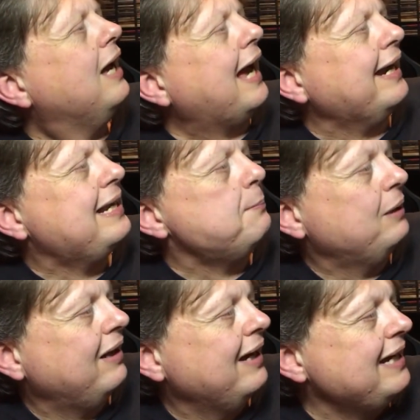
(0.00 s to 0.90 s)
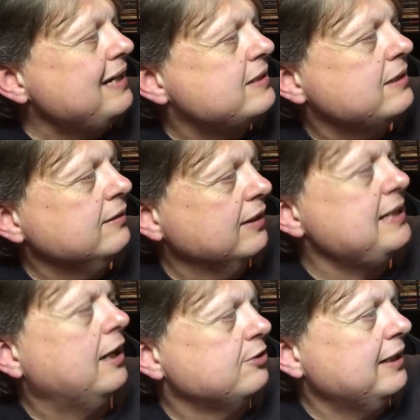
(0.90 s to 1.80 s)
And he played
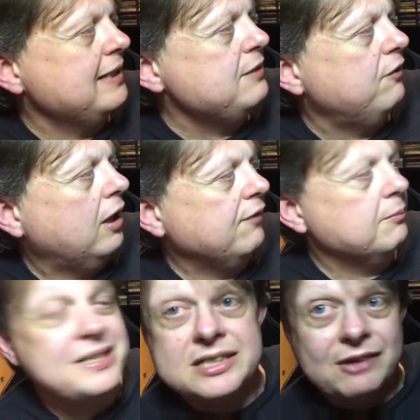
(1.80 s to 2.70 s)
1985 and Mrs.